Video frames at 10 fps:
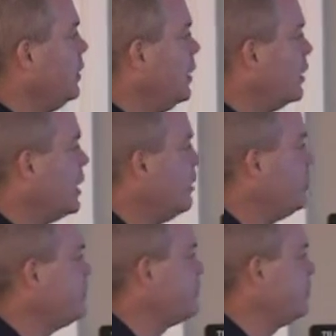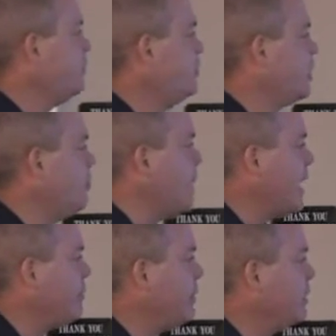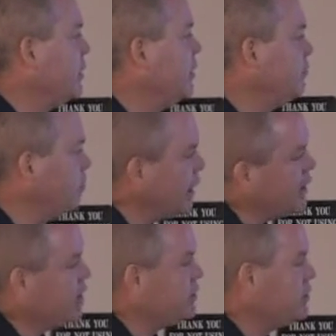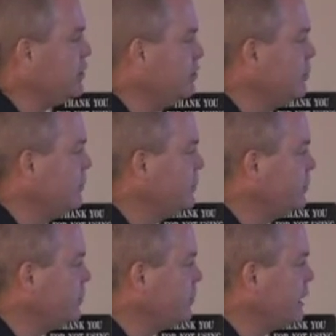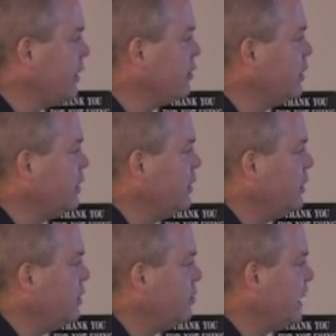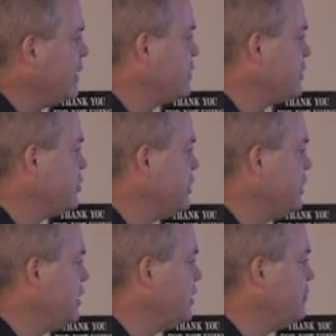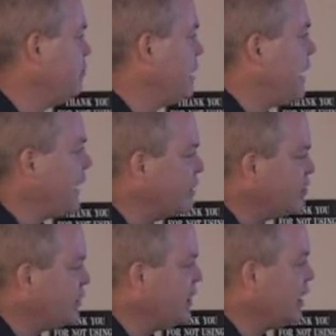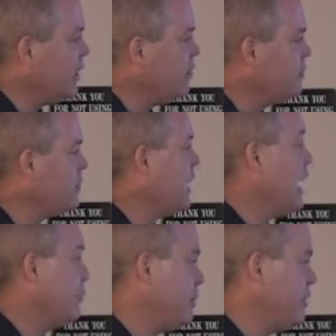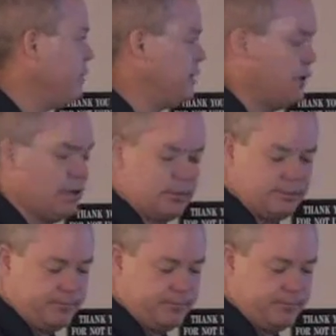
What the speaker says: A compass for doing our mapping, buckets to move the dirt out, plastic sheeting, packaging items, and PPE.